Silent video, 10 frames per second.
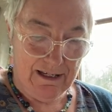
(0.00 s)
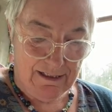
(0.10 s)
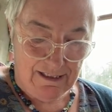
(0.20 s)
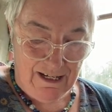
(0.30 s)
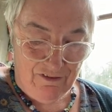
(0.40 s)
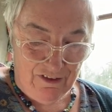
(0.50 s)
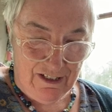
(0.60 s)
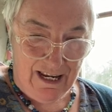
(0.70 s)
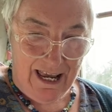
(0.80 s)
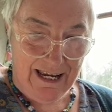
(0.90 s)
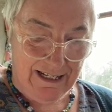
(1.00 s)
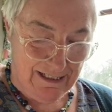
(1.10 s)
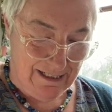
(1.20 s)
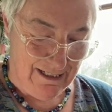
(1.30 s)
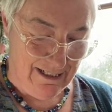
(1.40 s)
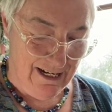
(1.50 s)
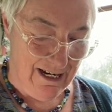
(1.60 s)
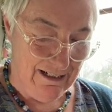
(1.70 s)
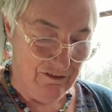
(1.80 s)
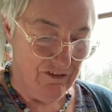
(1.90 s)
seven, eight,
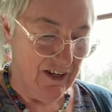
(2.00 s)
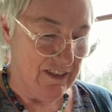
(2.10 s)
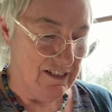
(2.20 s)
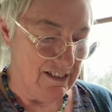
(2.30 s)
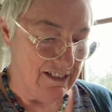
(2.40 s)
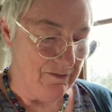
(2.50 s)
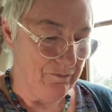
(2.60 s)
nine feathers.